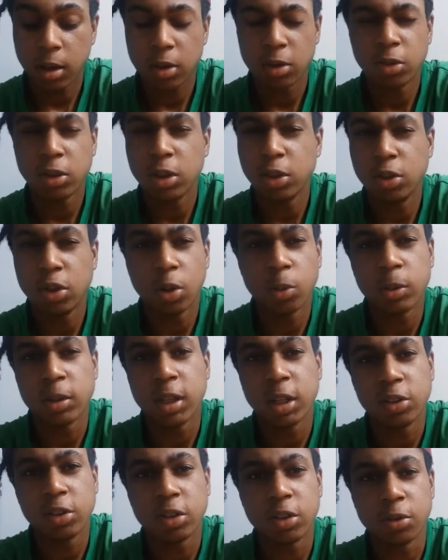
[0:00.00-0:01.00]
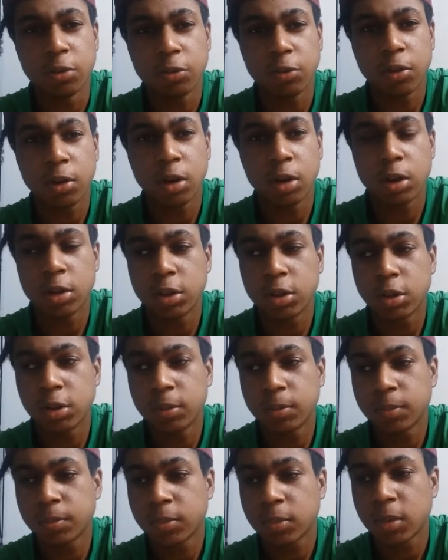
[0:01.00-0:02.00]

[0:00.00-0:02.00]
I don't really know what that's going to fall under.